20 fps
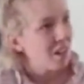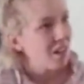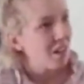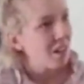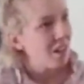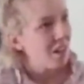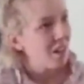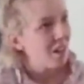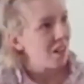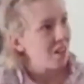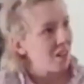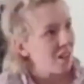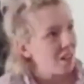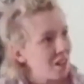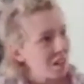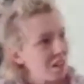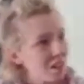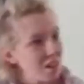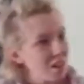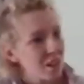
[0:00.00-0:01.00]
women
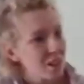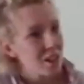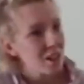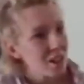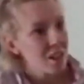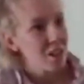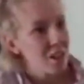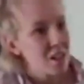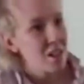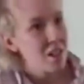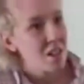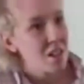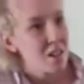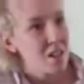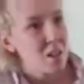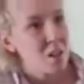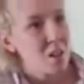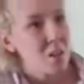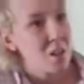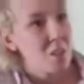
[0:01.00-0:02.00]
under handcuffs. He's the
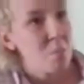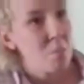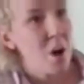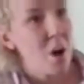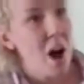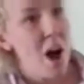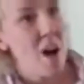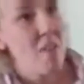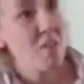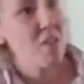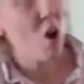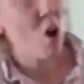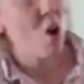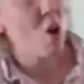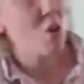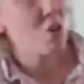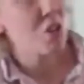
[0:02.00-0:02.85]
one that authorised it all.